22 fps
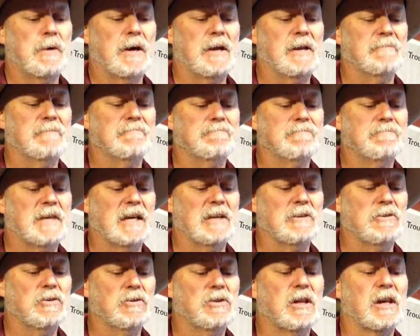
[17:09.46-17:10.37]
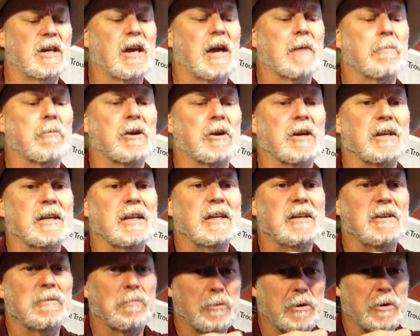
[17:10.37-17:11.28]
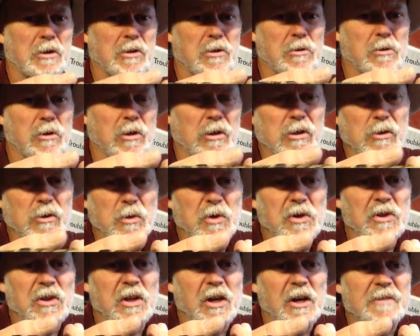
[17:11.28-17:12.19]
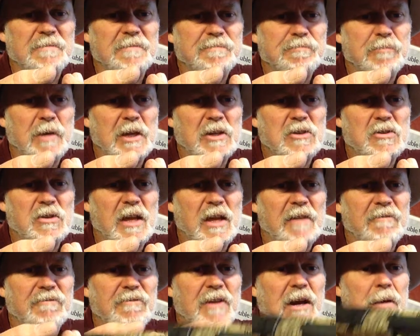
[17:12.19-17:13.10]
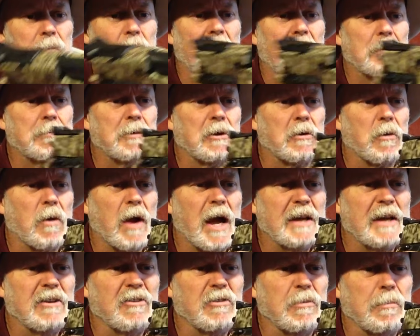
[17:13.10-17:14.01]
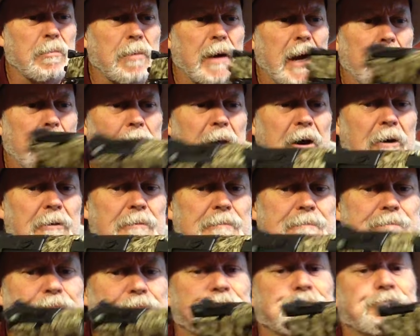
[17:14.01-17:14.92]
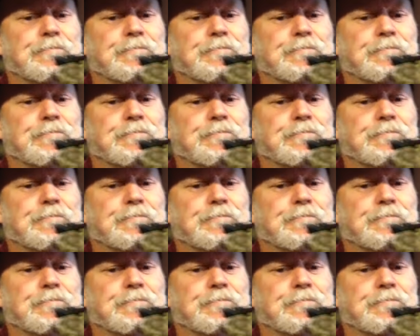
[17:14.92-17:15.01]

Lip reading: But I do think I'm going to need to put a little glue in there. Make sure that fiber optic rod doesn't pop out.